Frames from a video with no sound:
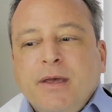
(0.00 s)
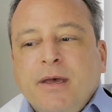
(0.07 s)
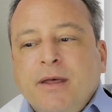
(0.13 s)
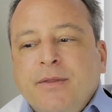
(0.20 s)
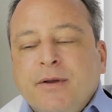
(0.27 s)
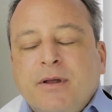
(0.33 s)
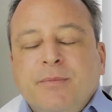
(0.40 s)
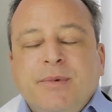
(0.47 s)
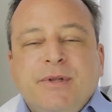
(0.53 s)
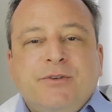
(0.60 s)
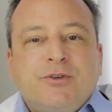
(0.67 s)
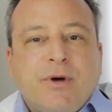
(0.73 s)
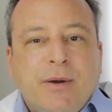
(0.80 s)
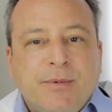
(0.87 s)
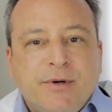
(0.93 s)
and there could
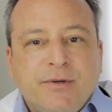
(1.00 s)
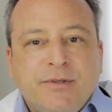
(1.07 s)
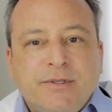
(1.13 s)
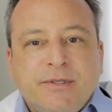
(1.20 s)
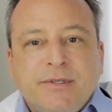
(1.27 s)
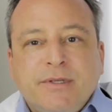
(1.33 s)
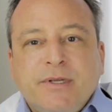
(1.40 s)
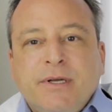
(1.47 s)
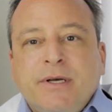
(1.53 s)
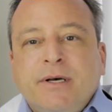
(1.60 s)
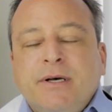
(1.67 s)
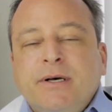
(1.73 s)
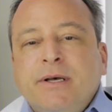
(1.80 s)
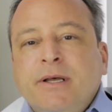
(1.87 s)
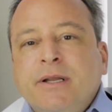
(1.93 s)
be tremors
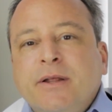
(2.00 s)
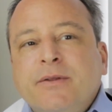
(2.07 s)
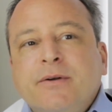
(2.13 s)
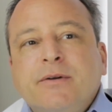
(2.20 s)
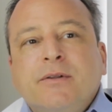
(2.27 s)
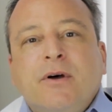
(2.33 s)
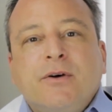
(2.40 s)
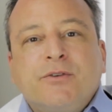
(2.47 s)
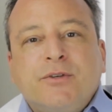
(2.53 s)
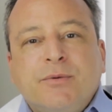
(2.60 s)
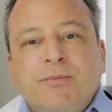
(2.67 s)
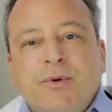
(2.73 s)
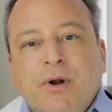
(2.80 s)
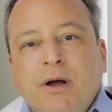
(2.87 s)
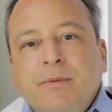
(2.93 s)
uh, and other
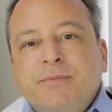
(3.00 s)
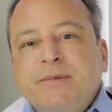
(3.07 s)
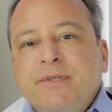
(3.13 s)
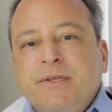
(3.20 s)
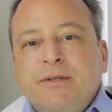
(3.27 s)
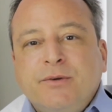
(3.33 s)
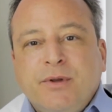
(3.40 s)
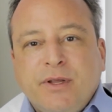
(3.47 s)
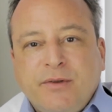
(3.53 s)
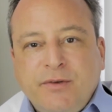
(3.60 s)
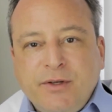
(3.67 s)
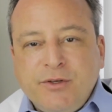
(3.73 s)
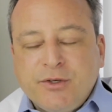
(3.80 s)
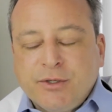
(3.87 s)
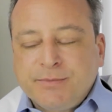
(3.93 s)
long-term problems, including
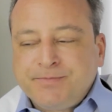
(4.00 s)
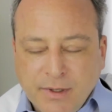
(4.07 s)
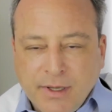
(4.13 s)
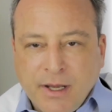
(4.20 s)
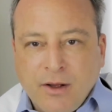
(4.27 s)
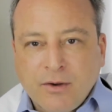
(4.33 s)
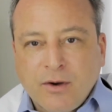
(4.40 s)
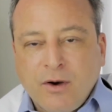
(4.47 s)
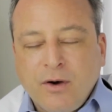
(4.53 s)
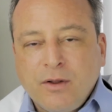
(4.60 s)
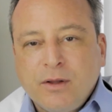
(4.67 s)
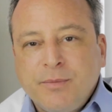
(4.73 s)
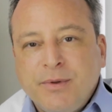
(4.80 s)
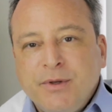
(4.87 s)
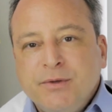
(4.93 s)
seizure.
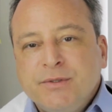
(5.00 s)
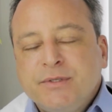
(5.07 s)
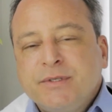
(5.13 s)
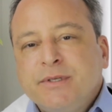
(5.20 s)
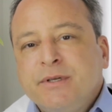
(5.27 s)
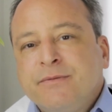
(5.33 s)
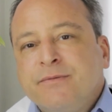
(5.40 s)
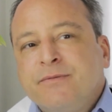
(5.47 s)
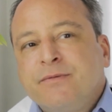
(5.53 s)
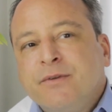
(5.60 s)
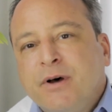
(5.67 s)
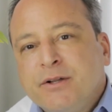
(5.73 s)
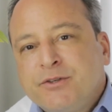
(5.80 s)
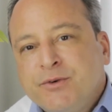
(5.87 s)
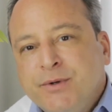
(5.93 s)
Alcohol abuse, if
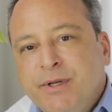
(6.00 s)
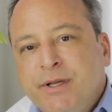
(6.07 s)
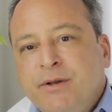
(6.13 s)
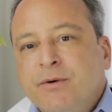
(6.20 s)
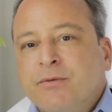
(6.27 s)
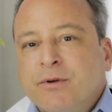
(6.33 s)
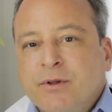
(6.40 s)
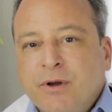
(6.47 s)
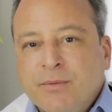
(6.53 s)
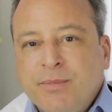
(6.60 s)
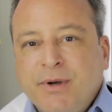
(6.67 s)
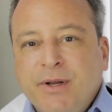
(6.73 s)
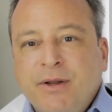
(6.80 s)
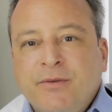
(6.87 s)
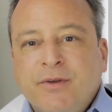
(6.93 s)
not treated over a
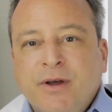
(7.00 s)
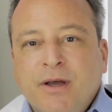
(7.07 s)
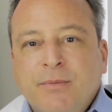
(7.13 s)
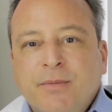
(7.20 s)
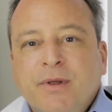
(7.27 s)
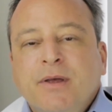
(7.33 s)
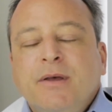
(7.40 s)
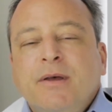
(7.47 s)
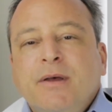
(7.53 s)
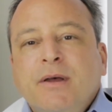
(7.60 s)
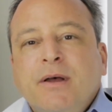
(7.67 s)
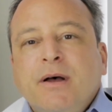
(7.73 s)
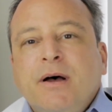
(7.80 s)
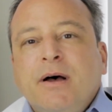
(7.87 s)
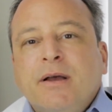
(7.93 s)
long period of time,
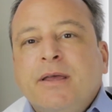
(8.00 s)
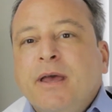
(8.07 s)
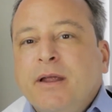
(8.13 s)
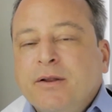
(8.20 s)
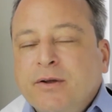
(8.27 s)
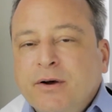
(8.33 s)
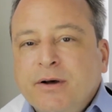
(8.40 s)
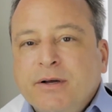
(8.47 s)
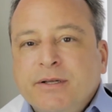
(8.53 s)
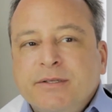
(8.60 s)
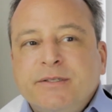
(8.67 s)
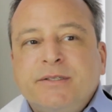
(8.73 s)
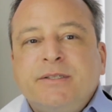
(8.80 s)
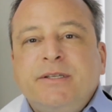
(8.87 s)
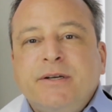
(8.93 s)
uh, can
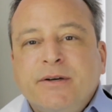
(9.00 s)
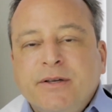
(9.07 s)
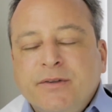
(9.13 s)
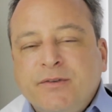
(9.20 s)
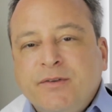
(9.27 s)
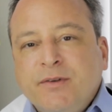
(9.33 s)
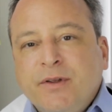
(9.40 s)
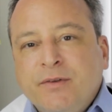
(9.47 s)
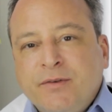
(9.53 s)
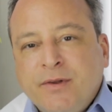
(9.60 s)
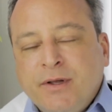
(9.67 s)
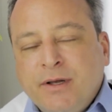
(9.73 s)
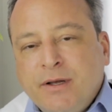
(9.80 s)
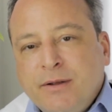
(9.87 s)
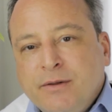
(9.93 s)
cause serious
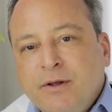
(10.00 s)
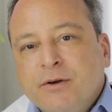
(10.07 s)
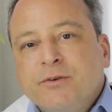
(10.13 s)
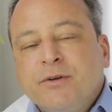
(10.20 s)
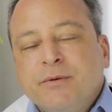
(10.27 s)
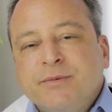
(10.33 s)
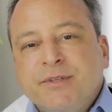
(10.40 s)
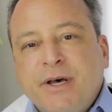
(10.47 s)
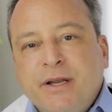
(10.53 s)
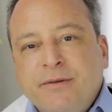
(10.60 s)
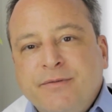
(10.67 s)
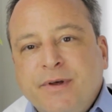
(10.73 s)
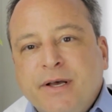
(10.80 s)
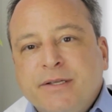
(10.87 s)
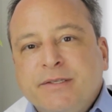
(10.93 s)
uh, long-term
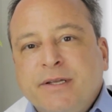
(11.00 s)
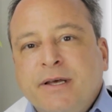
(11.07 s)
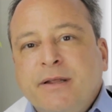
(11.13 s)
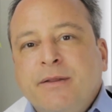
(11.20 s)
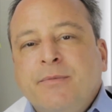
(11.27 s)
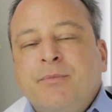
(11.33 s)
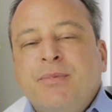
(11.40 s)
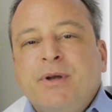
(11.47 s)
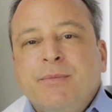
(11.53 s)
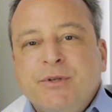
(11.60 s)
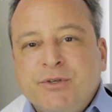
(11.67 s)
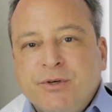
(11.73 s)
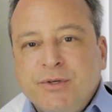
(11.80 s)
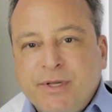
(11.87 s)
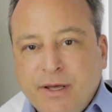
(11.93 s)
side effects and
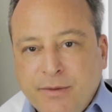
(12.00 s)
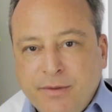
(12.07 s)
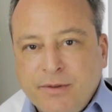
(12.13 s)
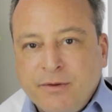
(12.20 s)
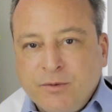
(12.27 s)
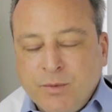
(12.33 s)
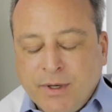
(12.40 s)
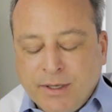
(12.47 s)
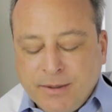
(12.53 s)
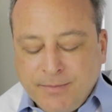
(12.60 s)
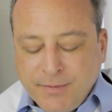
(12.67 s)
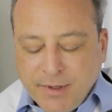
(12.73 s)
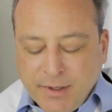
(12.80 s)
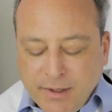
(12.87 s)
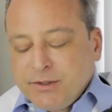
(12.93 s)
premature death as
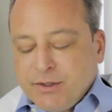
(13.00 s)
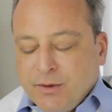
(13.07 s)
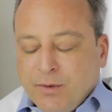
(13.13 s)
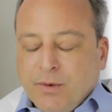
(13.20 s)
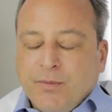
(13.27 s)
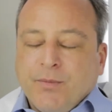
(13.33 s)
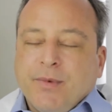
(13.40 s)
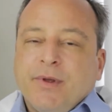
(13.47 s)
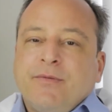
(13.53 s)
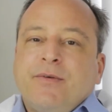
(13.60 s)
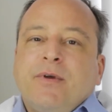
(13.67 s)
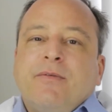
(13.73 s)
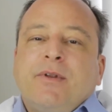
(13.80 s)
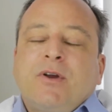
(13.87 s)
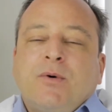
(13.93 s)
well. So
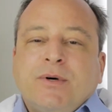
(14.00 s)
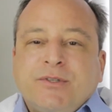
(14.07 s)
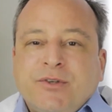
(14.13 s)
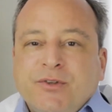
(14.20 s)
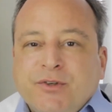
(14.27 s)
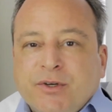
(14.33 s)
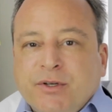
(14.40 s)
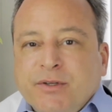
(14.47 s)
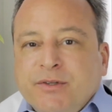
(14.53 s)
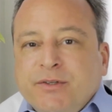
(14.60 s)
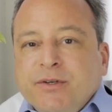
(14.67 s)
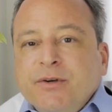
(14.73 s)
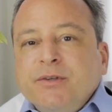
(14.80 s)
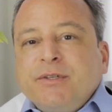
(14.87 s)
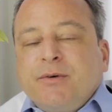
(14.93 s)
if you have any questions or
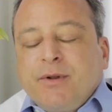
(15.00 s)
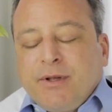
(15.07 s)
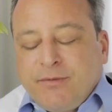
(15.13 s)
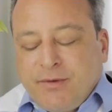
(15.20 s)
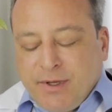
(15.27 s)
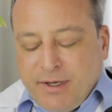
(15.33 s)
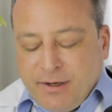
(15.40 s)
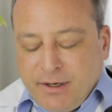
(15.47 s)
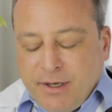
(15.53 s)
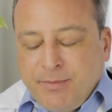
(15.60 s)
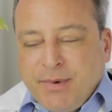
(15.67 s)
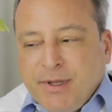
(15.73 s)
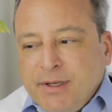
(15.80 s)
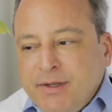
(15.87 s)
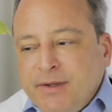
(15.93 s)
concerns, I would love to hear
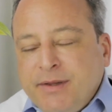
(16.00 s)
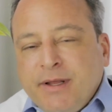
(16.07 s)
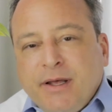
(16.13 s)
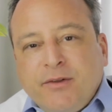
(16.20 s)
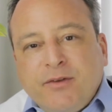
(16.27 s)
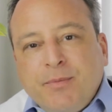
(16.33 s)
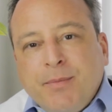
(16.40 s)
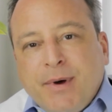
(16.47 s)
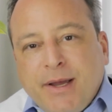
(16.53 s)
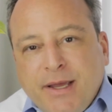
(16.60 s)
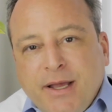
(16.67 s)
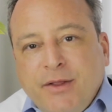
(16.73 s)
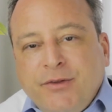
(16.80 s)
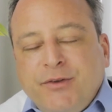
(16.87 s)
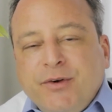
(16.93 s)
it, but that's my
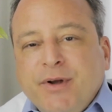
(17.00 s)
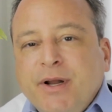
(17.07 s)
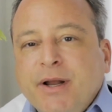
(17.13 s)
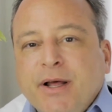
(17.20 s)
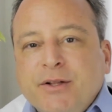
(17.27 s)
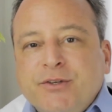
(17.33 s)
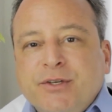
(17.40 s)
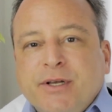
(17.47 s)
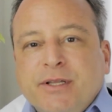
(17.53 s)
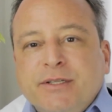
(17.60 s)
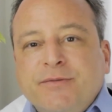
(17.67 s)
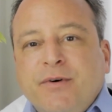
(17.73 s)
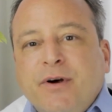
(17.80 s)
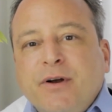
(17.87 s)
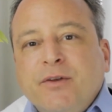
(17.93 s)
answer in a nutshell
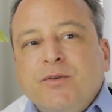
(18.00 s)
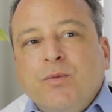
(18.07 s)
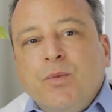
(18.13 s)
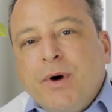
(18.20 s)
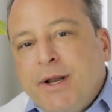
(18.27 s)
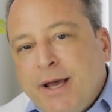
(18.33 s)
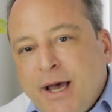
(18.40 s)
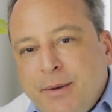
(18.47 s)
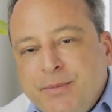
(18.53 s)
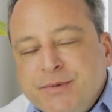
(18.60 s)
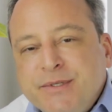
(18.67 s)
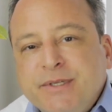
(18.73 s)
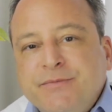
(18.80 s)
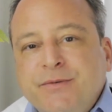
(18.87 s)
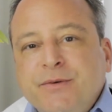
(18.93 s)
as far as what
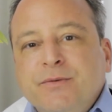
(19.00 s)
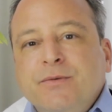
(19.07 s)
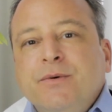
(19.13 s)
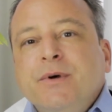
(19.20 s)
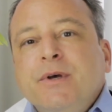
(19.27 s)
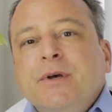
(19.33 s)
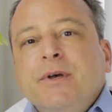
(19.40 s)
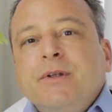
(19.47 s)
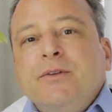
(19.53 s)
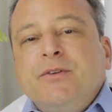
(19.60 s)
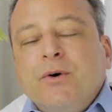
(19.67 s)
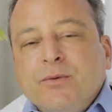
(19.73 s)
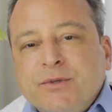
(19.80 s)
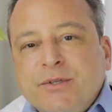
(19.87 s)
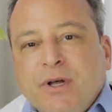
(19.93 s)
happens if you
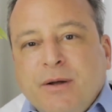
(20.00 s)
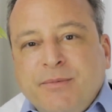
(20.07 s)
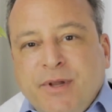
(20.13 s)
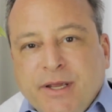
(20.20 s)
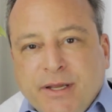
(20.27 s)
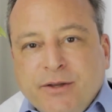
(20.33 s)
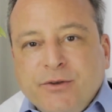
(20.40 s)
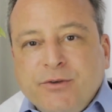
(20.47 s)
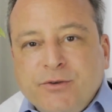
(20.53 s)
don't stop taking